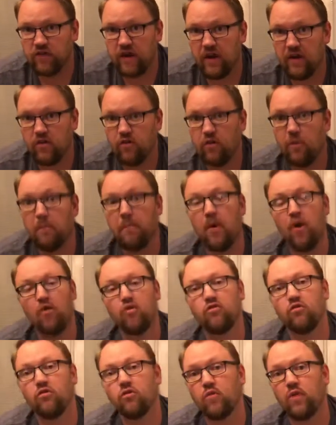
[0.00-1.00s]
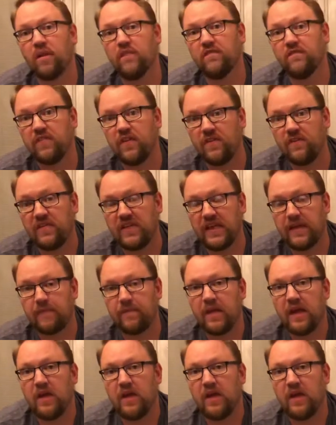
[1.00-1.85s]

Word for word: hour. The most was 150.